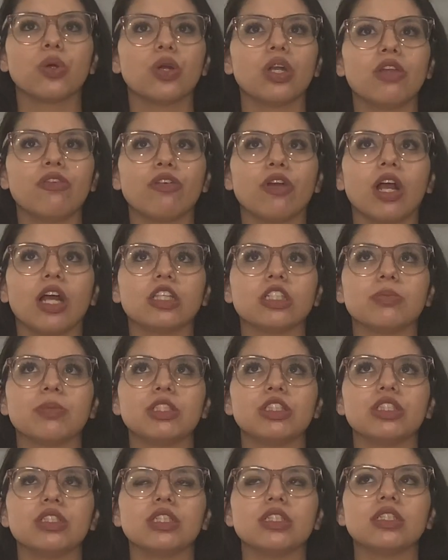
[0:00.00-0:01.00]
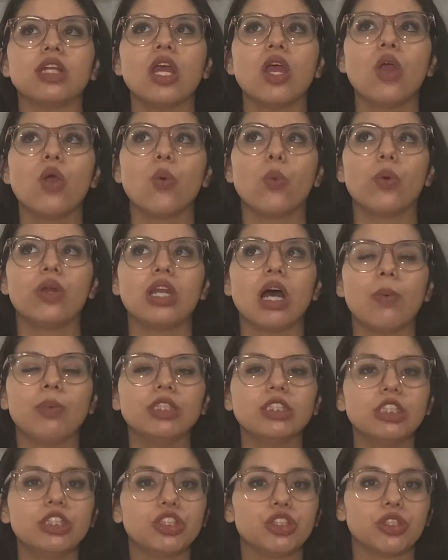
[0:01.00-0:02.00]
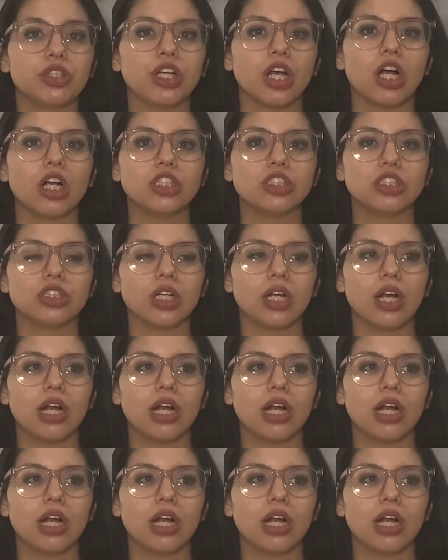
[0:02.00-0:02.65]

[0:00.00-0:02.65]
forgot to mention this. When I was in triage,